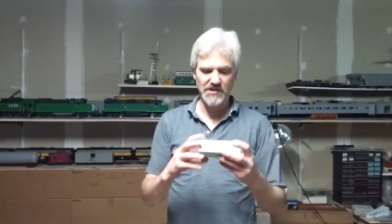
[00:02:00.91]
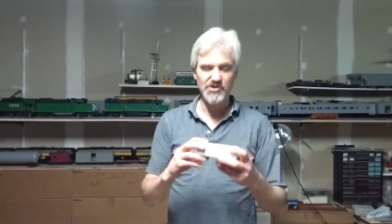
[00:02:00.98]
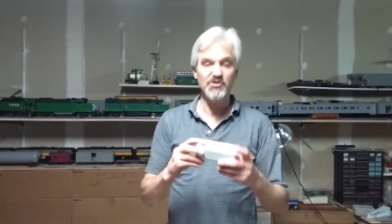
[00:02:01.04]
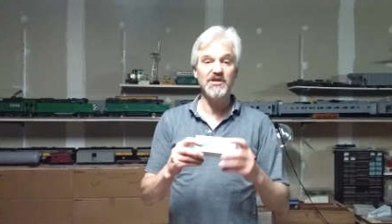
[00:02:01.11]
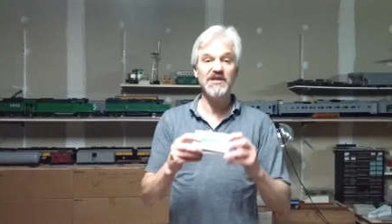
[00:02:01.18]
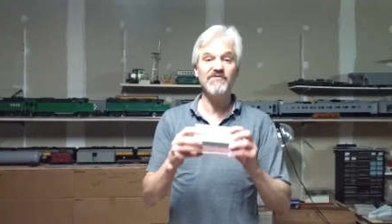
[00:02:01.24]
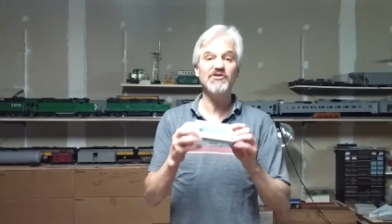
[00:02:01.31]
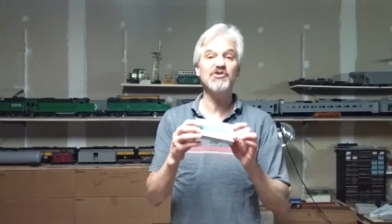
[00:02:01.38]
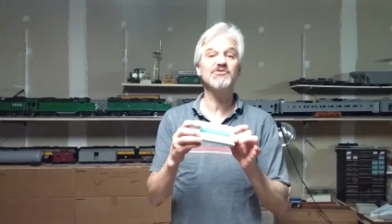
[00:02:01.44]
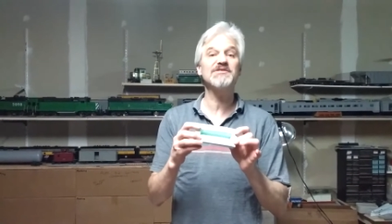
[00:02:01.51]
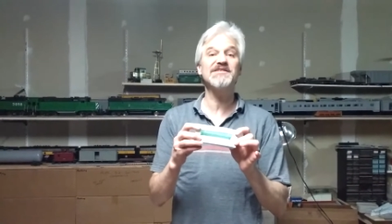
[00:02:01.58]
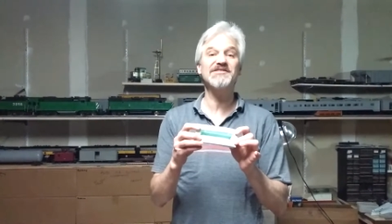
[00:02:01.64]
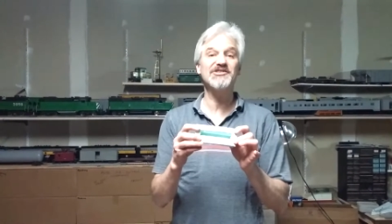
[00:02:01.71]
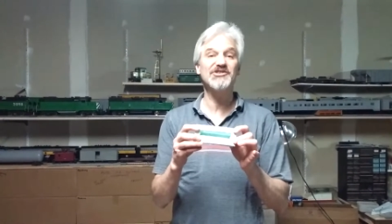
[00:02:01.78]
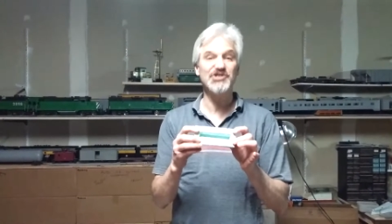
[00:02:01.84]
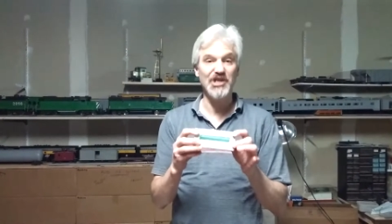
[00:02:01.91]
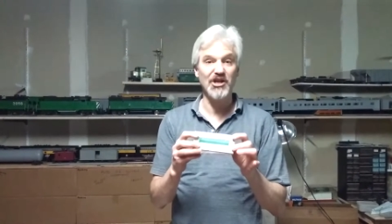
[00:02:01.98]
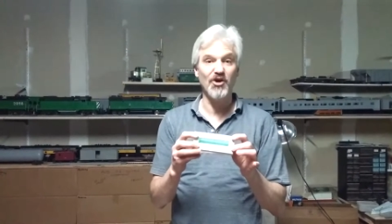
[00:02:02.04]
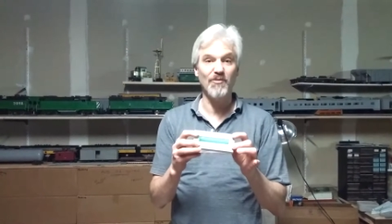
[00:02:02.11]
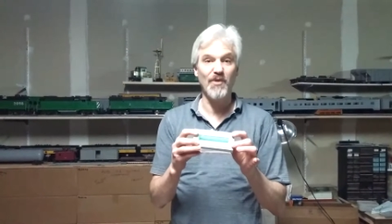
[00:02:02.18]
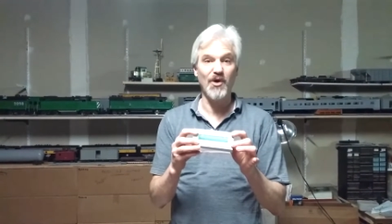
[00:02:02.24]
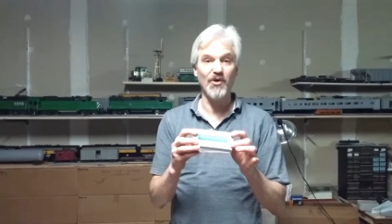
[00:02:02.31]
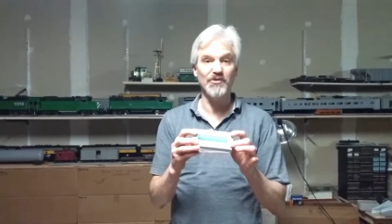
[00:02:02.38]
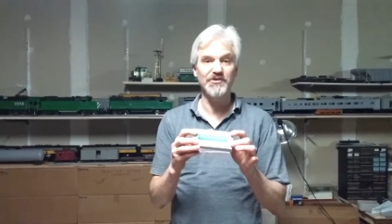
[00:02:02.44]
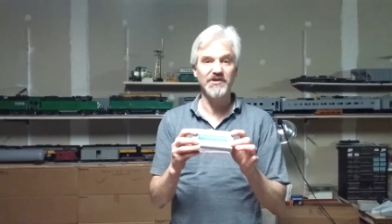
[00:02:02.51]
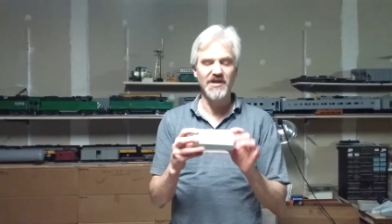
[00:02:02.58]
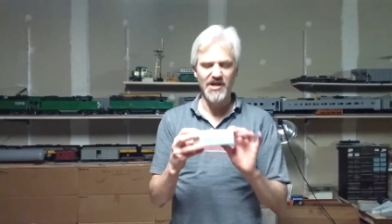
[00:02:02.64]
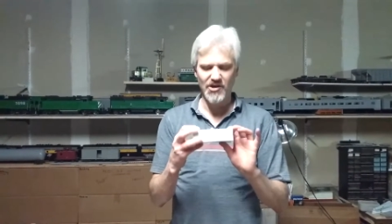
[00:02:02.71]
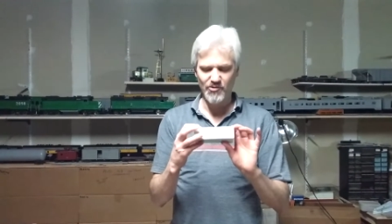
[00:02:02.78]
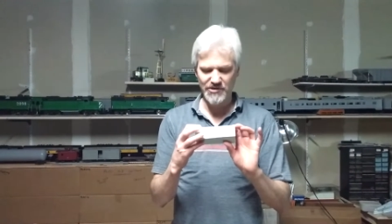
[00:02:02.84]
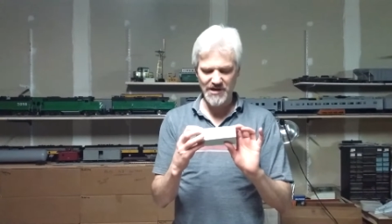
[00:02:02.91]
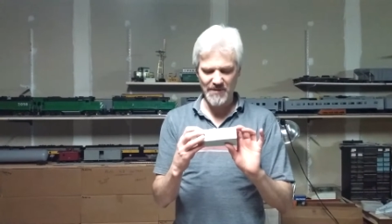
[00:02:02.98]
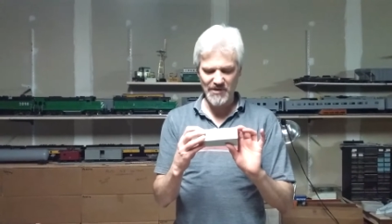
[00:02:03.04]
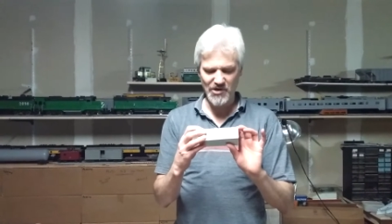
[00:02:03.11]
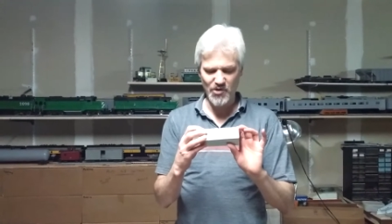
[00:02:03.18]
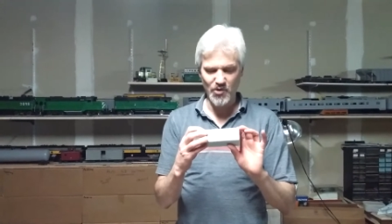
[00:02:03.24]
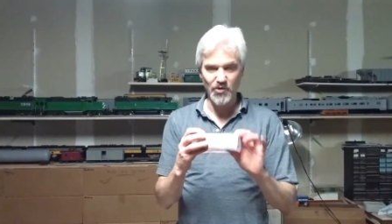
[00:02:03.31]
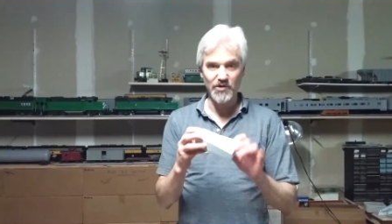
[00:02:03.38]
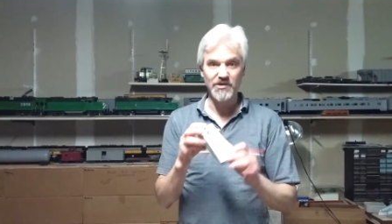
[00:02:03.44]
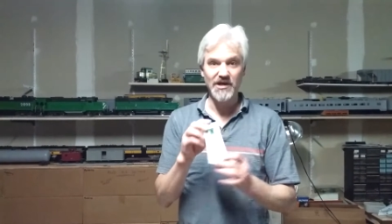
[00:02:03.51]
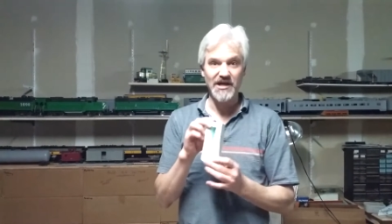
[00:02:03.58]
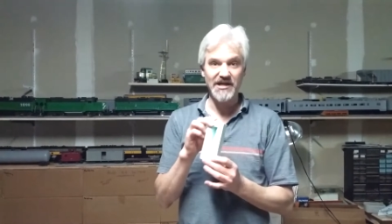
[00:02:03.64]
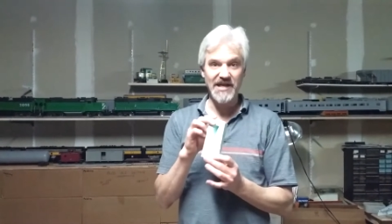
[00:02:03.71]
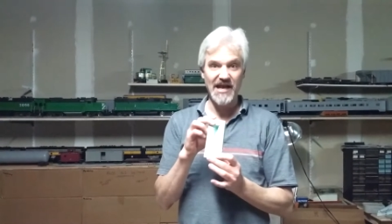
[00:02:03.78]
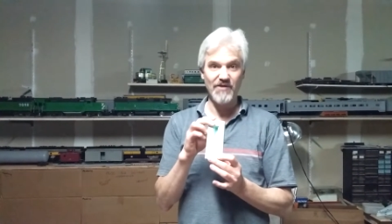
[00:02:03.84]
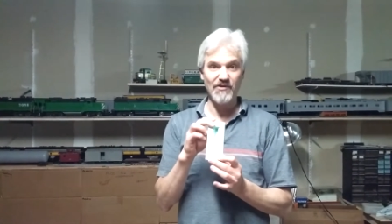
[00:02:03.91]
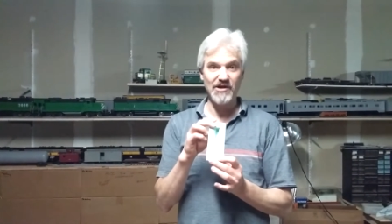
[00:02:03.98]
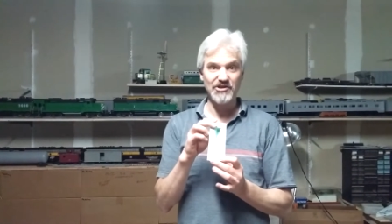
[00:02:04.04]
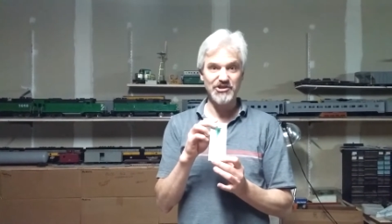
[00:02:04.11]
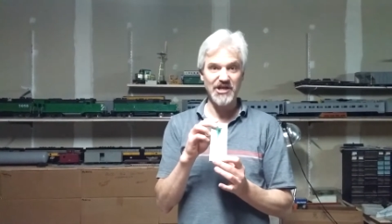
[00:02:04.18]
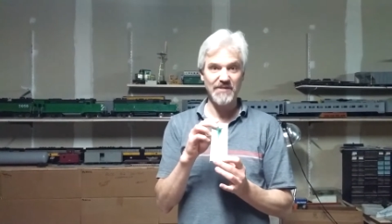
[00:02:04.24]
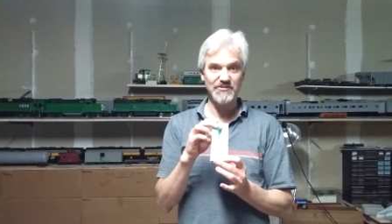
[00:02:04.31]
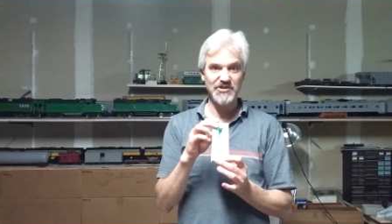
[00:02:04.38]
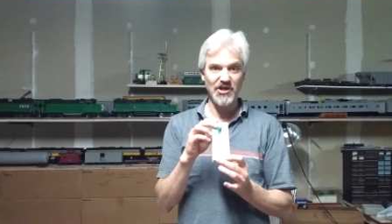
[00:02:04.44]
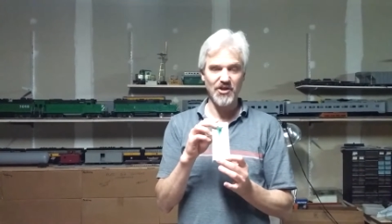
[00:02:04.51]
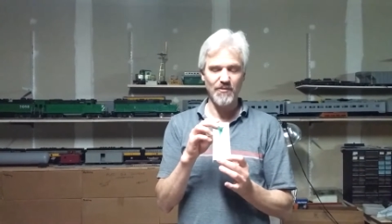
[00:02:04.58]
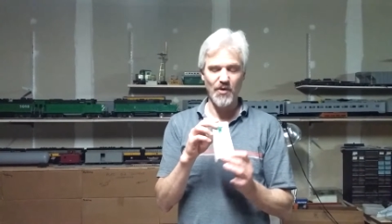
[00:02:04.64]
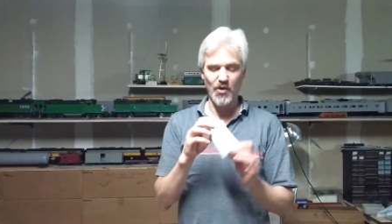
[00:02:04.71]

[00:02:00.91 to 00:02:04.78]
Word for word: you can even use it as a jello mold. Wouldn't that be cool? A K-rail shaped jello